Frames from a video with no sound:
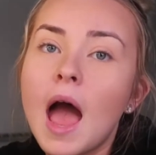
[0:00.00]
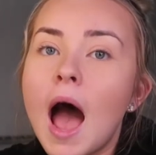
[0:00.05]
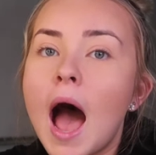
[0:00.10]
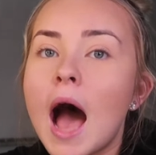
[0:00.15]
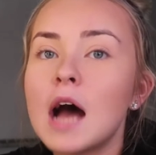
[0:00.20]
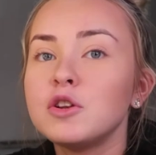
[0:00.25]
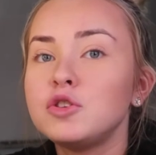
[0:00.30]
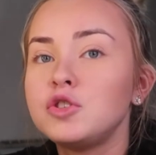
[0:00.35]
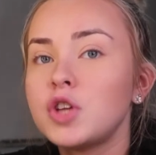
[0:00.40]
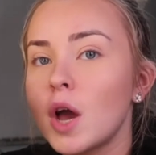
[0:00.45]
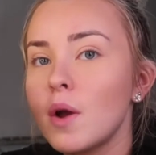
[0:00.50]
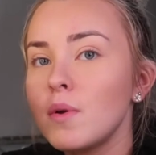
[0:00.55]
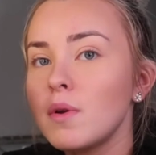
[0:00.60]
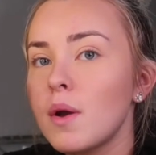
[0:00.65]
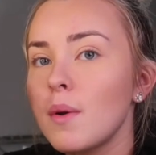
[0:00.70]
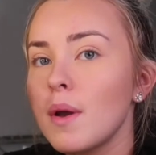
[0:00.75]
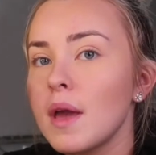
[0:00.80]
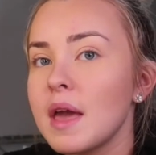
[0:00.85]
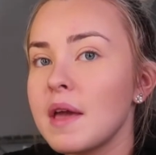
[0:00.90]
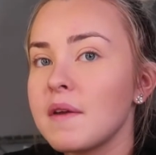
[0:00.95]
I don't
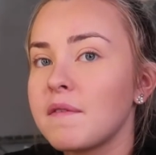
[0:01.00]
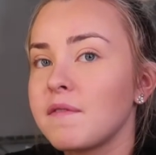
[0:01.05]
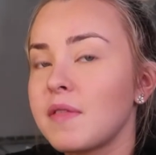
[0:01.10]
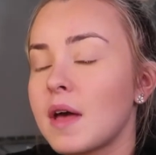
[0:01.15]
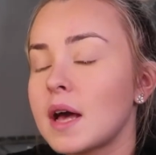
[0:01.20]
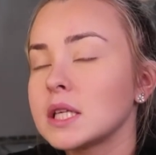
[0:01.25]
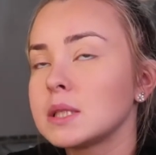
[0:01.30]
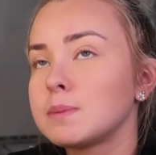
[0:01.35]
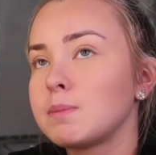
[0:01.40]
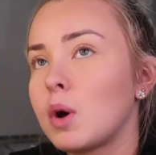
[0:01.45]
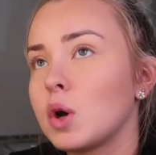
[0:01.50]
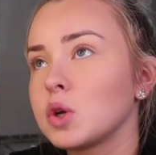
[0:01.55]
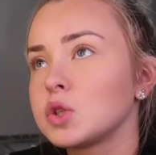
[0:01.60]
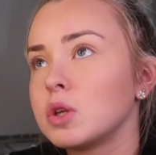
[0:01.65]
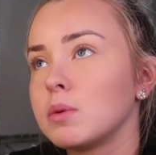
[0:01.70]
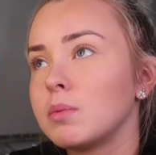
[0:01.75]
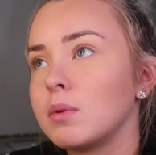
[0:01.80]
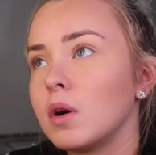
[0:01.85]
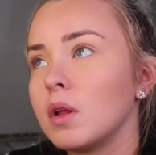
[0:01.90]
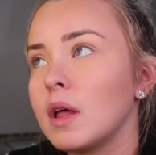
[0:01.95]
know if that's
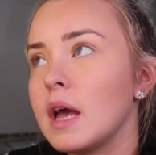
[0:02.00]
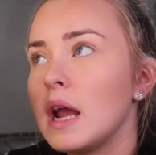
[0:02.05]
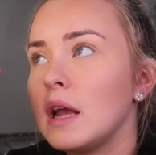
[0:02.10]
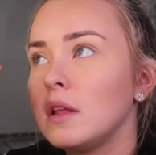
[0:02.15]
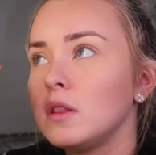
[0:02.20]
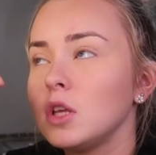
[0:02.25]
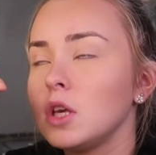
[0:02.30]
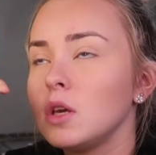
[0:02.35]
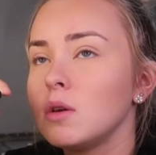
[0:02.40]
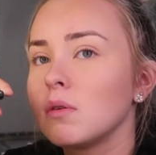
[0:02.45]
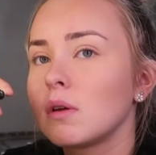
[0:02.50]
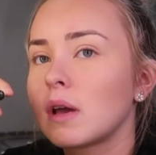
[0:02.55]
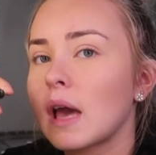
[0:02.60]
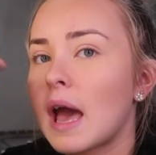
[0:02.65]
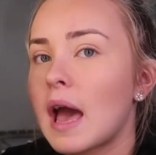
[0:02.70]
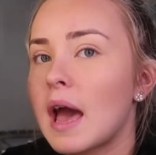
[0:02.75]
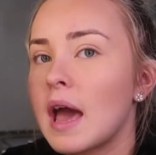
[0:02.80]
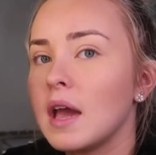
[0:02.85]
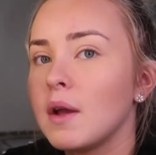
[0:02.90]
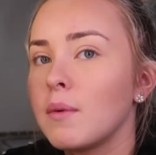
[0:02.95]
possible in the
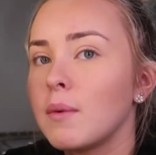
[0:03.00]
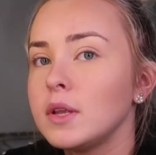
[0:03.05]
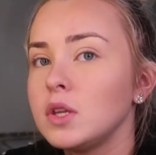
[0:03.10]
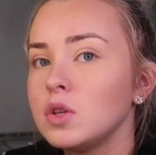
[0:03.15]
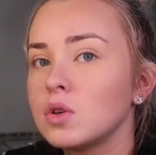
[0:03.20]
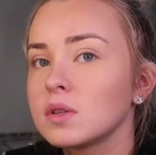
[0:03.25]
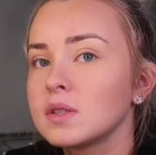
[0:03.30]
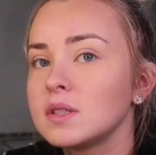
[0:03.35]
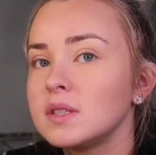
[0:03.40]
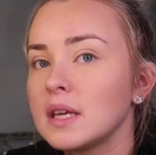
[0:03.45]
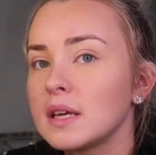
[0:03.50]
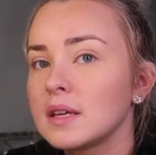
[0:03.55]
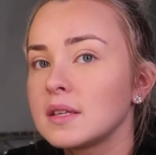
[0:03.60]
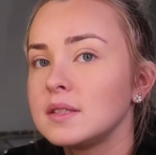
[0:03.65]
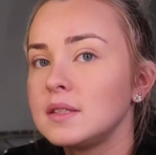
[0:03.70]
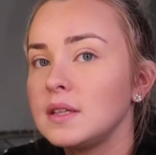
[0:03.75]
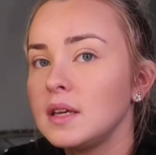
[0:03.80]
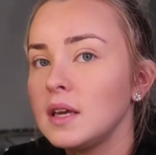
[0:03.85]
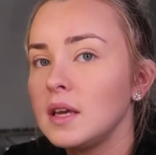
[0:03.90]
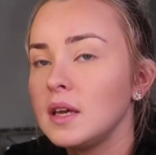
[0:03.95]
UK when you're
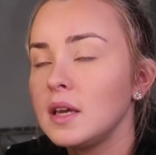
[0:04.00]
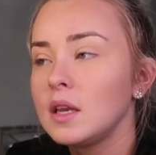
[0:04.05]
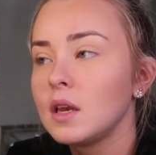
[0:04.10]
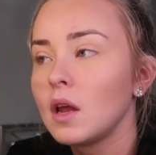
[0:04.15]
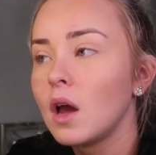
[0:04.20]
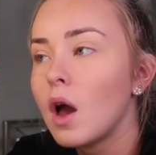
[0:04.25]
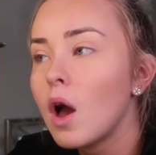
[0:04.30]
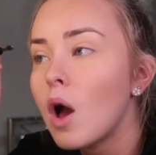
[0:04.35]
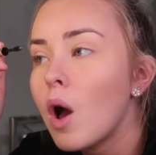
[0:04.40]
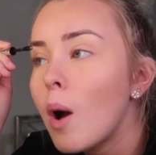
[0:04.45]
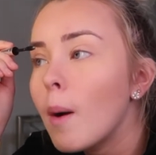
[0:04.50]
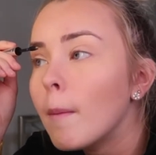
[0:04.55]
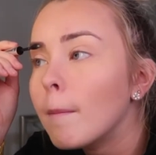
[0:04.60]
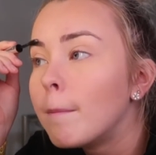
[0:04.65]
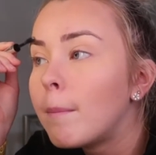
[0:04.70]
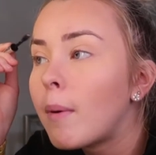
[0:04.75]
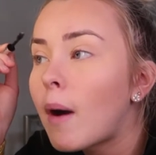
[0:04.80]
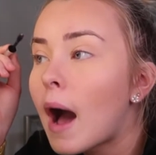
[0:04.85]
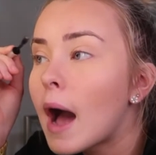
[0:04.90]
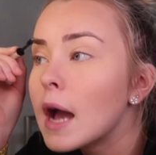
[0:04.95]
16,
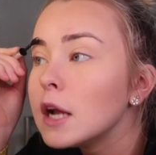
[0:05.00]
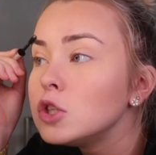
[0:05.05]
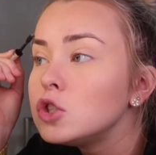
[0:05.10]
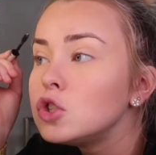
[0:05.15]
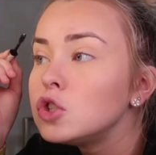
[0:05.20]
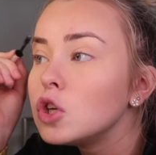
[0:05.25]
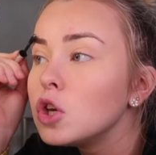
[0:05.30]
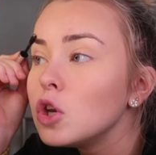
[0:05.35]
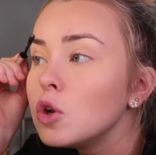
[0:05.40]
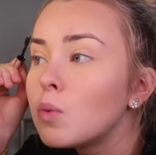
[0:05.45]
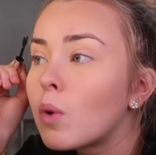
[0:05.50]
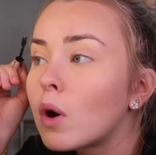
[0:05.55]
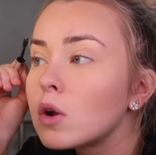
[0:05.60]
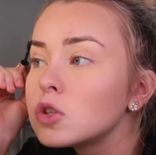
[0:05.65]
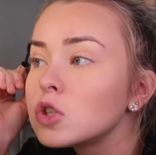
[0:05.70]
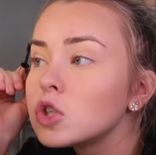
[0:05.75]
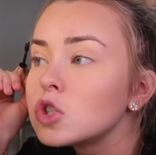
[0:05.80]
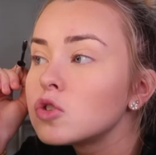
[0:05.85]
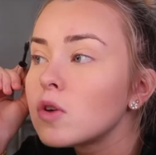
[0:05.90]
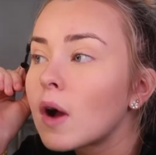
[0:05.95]
but I do
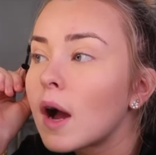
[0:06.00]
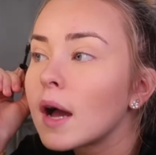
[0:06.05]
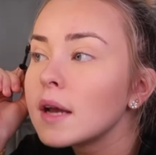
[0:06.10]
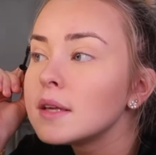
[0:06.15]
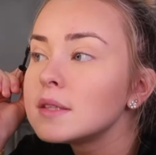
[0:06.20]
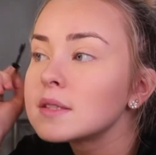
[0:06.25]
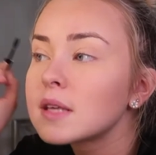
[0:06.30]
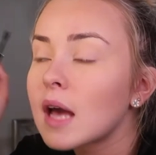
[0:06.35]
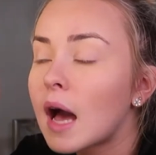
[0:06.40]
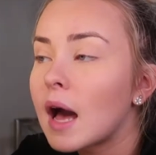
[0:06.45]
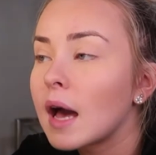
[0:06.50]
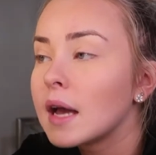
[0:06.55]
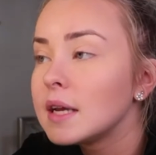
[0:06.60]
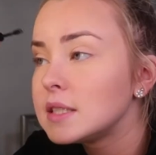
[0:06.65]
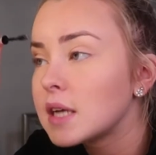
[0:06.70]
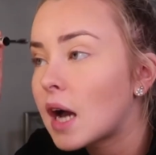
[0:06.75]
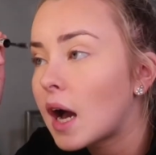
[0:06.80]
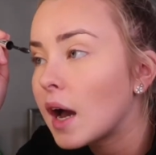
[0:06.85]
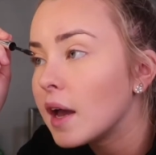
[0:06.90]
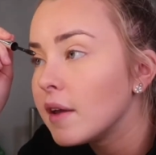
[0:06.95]
want to try
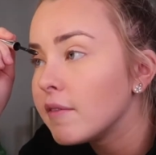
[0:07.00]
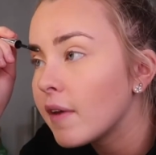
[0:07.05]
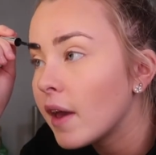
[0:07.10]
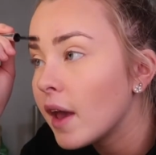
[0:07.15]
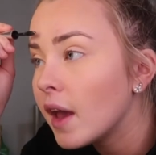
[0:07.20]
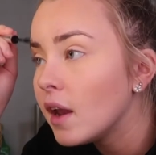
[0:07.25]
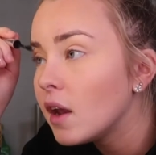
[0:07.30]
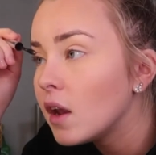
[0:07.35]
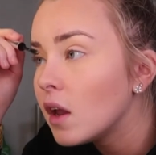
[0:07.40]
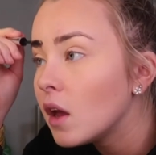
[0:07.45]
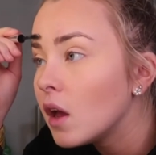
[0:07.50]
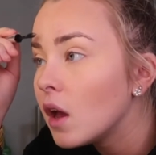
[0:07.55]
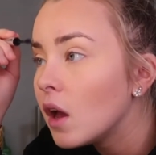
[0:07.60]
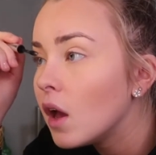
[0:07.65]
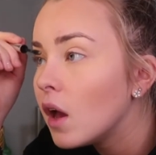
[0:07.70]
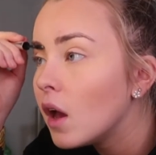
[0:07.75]
skydiving.